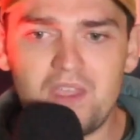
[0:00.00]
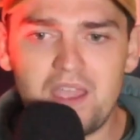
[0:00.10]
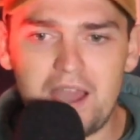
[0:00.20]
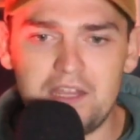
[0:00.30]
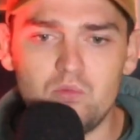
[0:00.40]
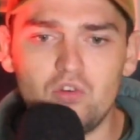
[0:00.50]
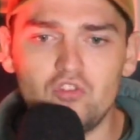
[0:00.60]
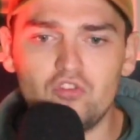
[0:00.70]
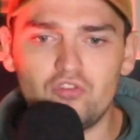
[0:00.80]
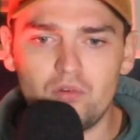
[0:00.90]
and he
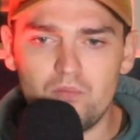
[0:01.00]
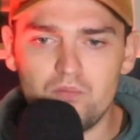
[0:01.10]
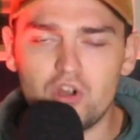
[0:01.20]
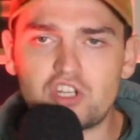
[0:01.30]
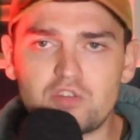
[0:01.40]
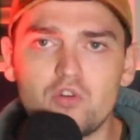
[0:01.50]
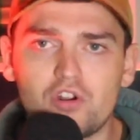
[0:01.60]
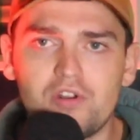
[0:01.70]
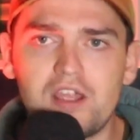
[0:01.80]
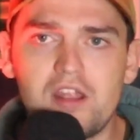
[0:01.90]
was much more
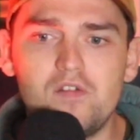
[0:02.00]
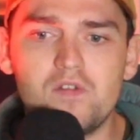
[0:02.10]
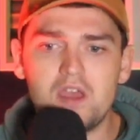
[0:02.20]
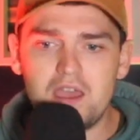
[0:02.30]
creative,